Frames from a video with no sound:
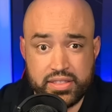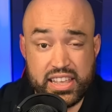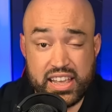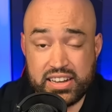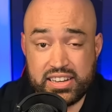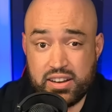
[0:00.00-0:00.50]

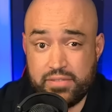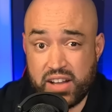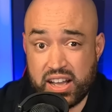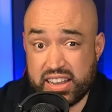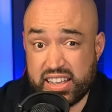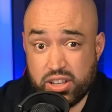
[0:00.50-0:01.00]
They
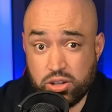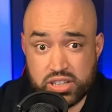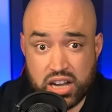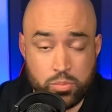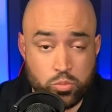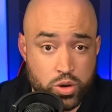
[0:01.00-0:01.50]
identified a
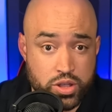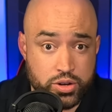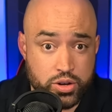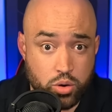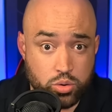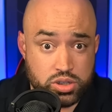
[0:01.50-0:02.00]
hilltop with
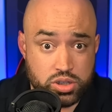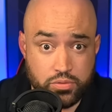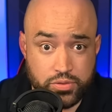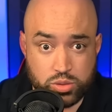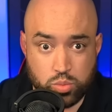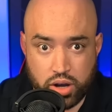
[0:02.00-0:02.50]
no
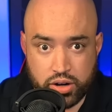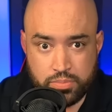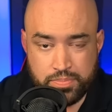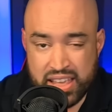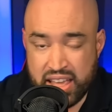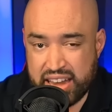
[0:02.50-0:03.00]
surface
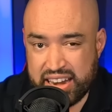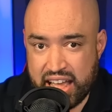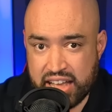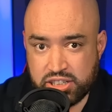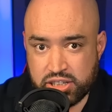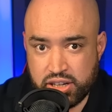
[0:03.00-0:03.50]
water and
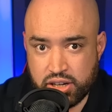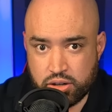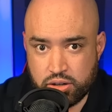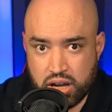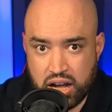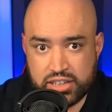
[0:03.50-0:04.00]

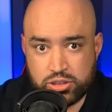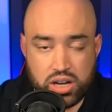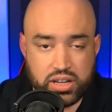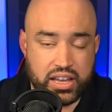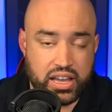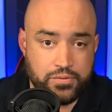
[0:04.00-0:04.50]
engineered
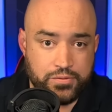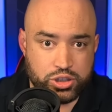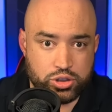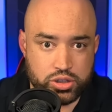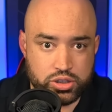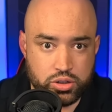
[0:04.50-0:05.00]
hydraulic
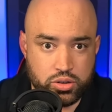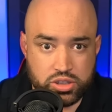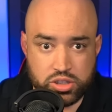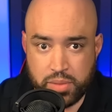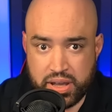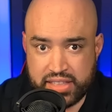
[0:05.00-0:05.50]
infrastructure
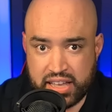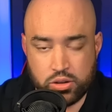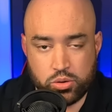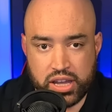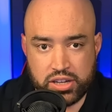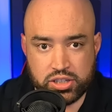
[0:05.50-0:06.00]
to make that
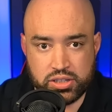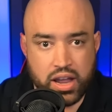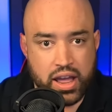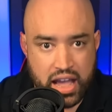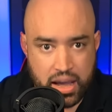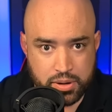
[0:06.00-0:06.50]
location
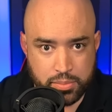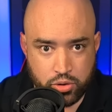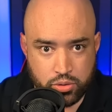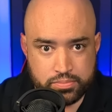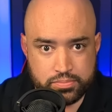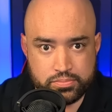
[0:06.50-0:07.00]
habitable.